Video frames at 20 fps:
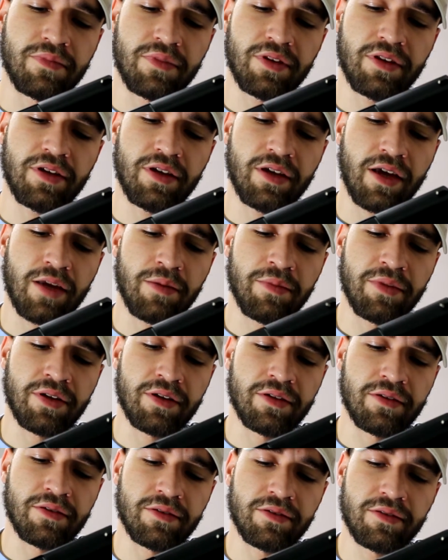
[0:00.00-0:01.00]
yeah, I
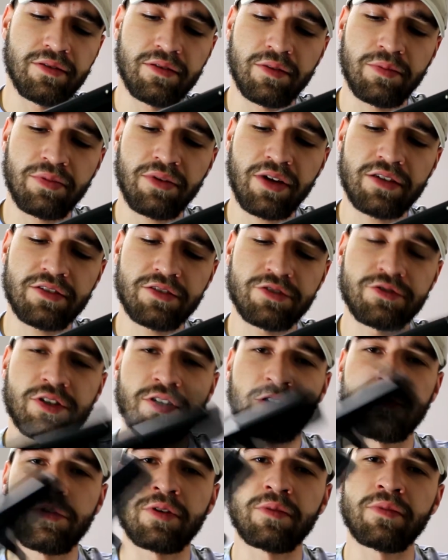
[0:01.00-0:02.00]
mean, the plastic
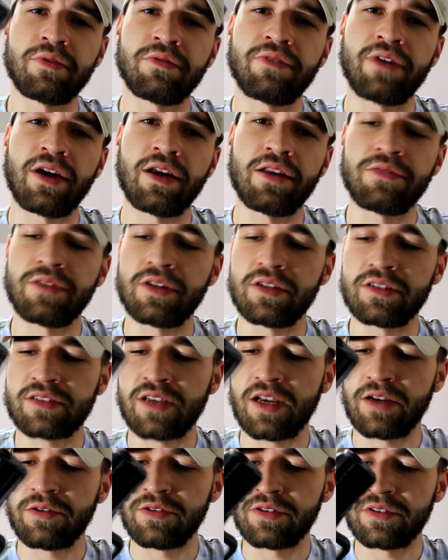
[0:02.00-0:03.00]
trigger would have been fine if they just
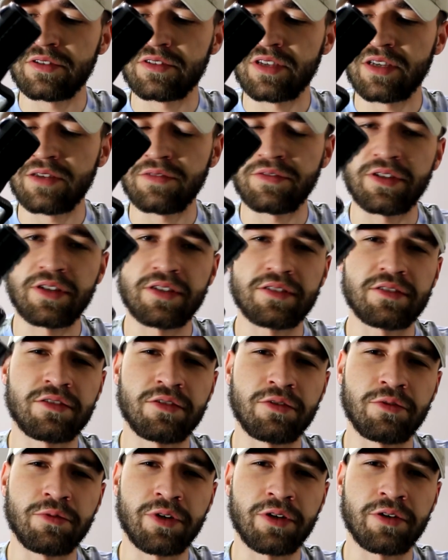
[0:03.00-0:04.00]
got rid of the safety. It's a
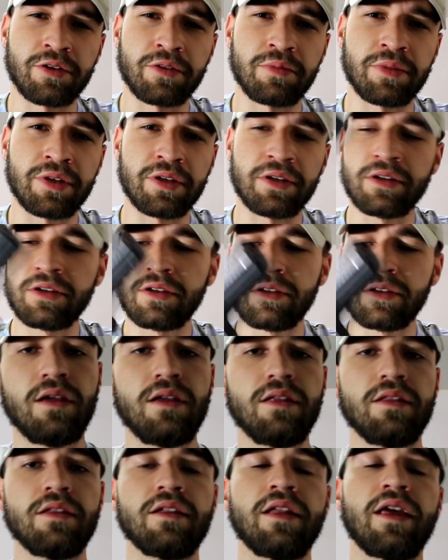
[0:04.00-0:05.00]
little weird to me.
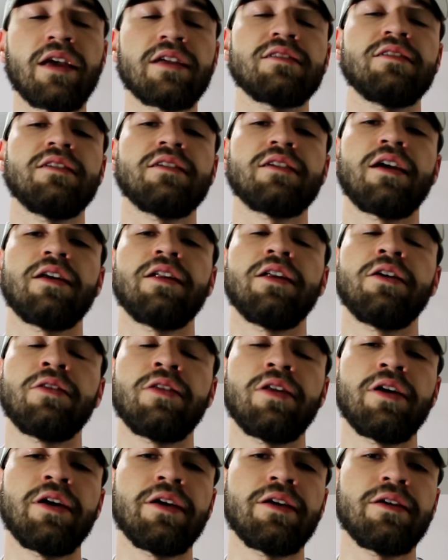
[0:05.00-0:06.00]
The next thing I don't
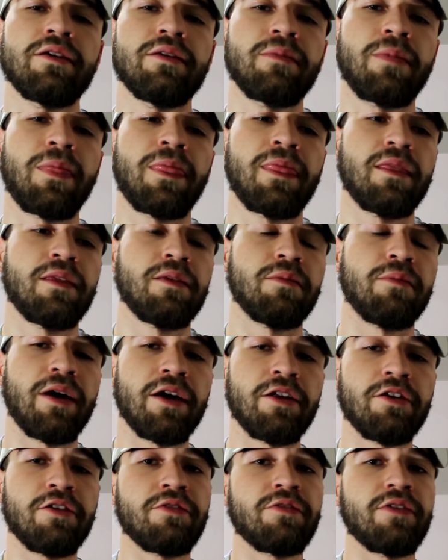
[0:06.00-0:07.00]
like,
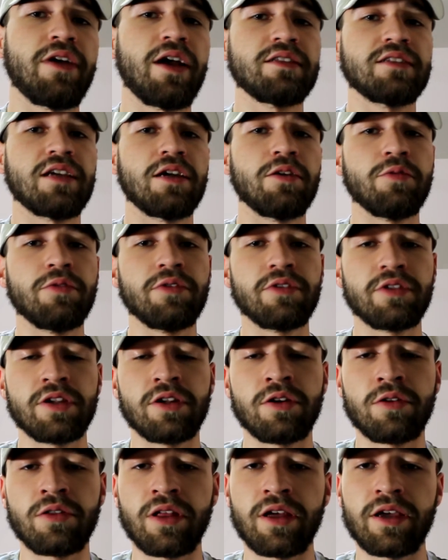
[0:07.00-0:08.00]
matter of fact, I really
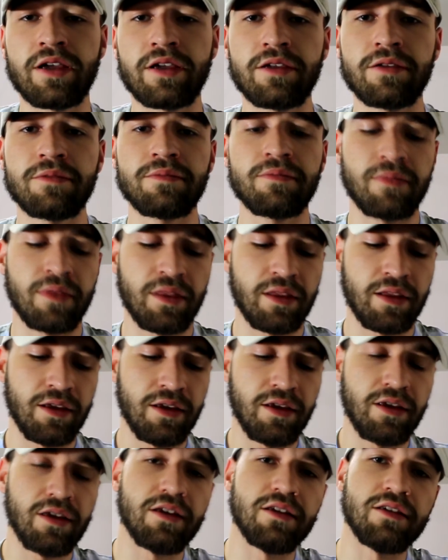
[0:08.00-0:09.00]
don't like,
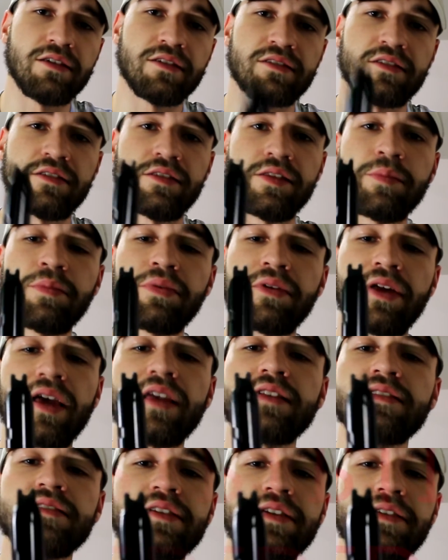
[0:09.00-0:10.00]
is the
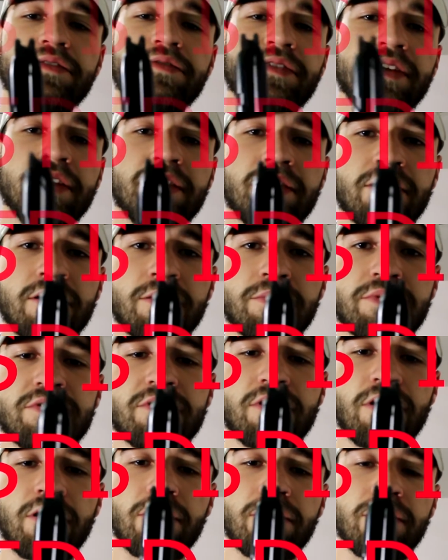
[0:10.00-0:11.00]
plastic feed lips
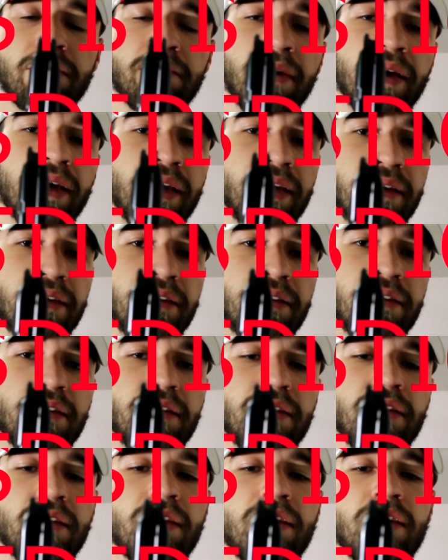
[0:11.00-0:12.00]
on the mag.
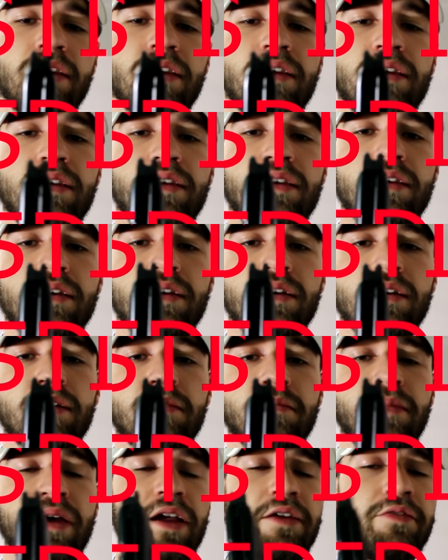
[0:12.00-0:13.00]

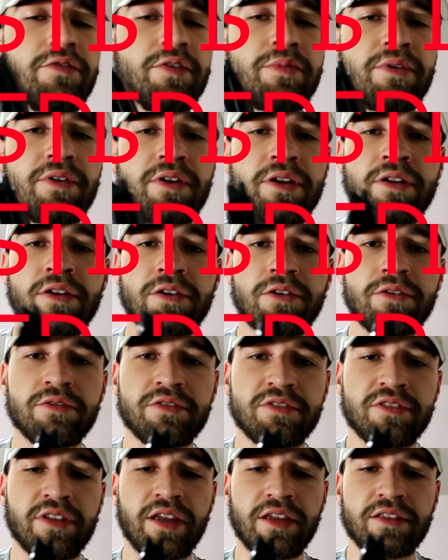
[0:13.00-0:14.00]
Everybody
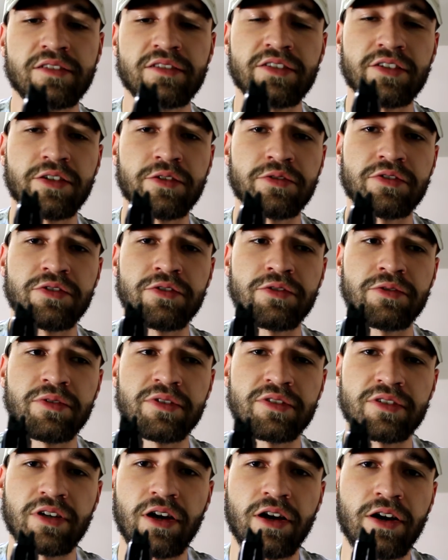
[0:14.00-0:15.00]
knows that CO2
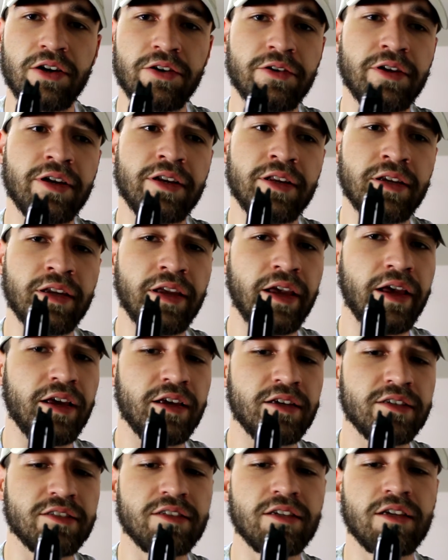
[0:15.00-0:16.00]
is a harder hitting
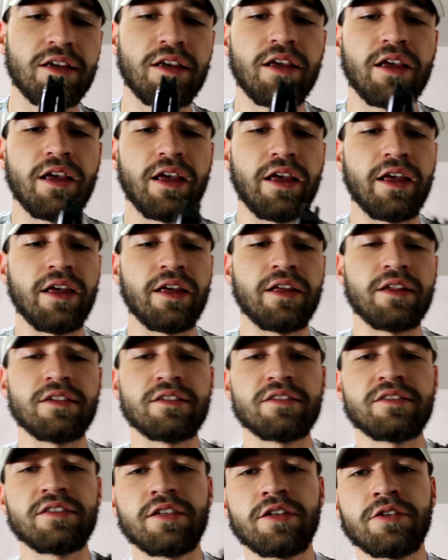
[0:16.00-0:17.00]
gas, and
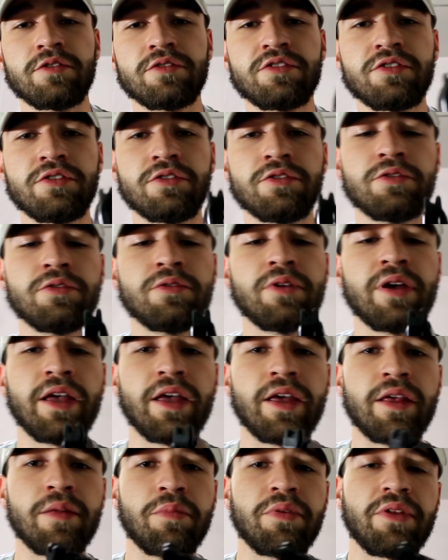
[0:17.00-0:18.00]
CO2
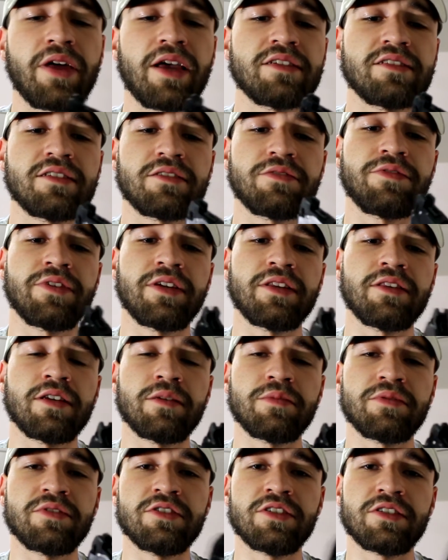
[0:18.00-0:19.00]
and plastic feed
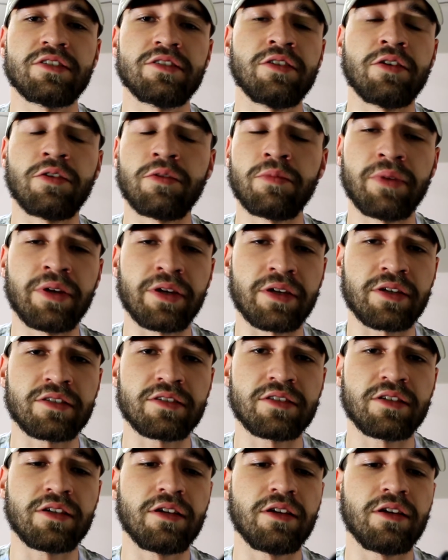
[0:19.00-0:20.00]
lips just don't mix.